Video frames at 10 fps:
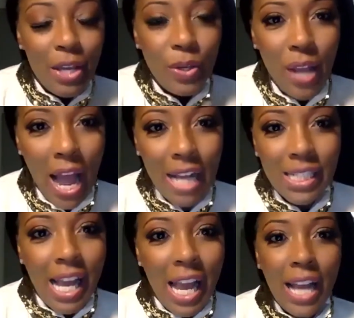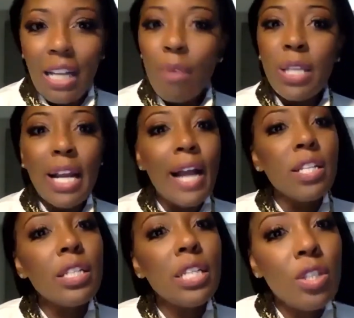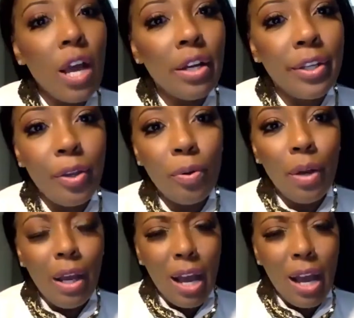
you guys. And he was like, I just need to hug you.